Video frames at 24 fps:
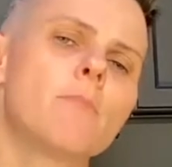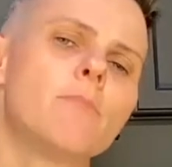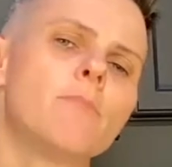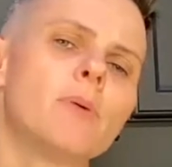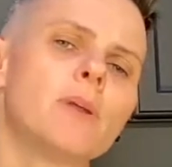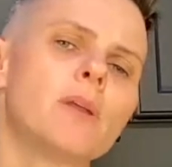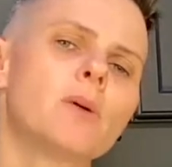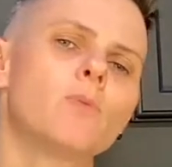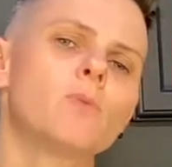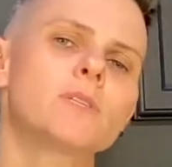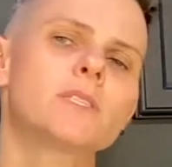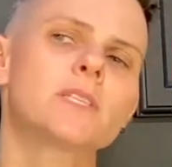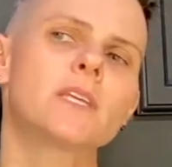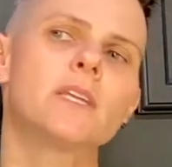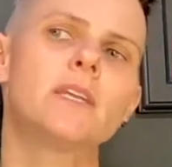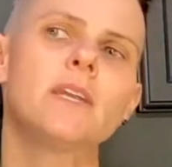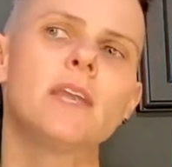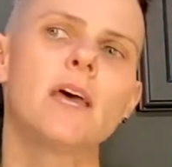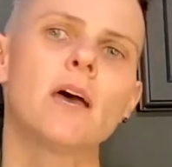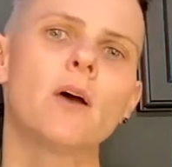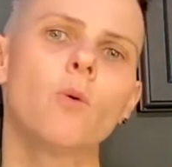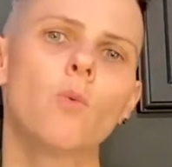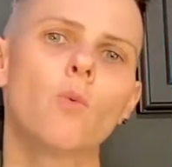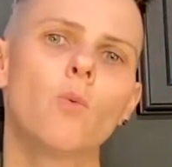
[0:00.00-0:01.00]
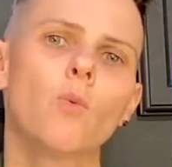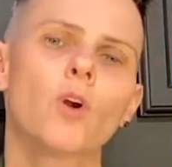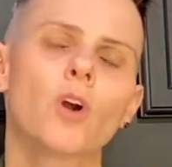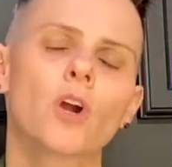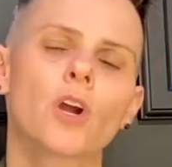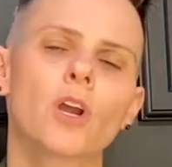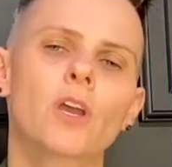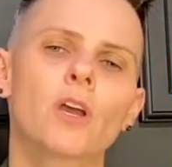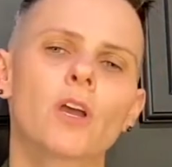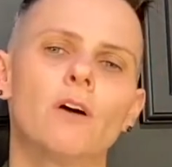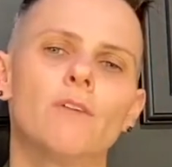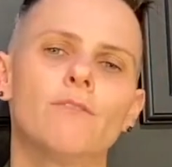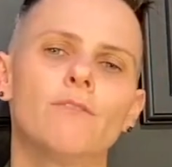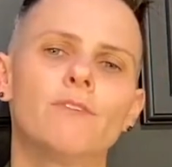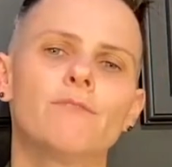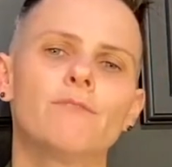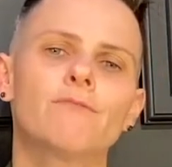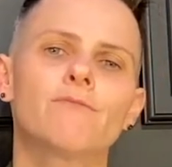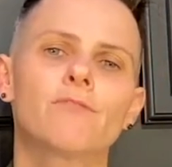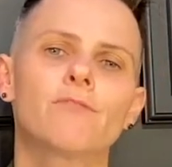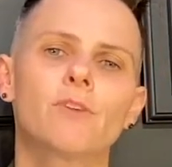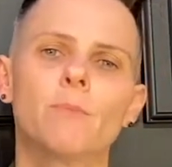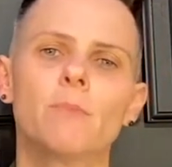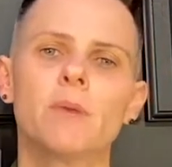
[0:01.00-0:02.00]
but it was a network of
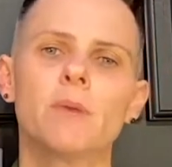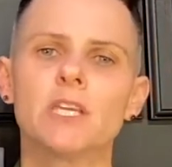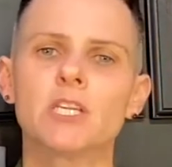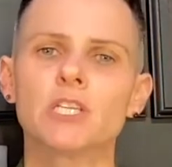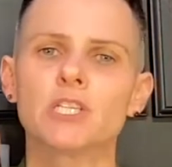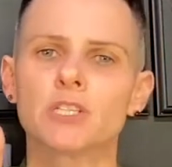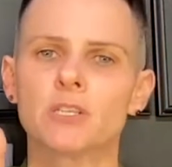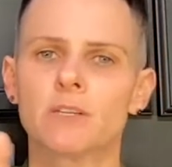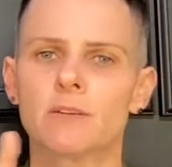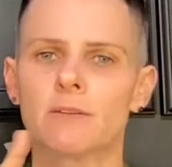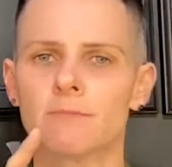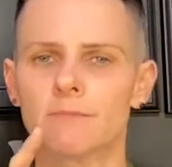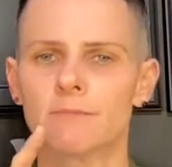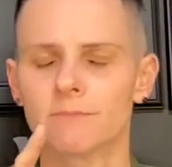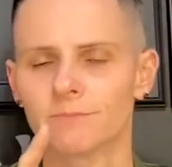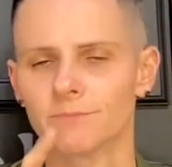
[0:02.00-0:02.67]
information.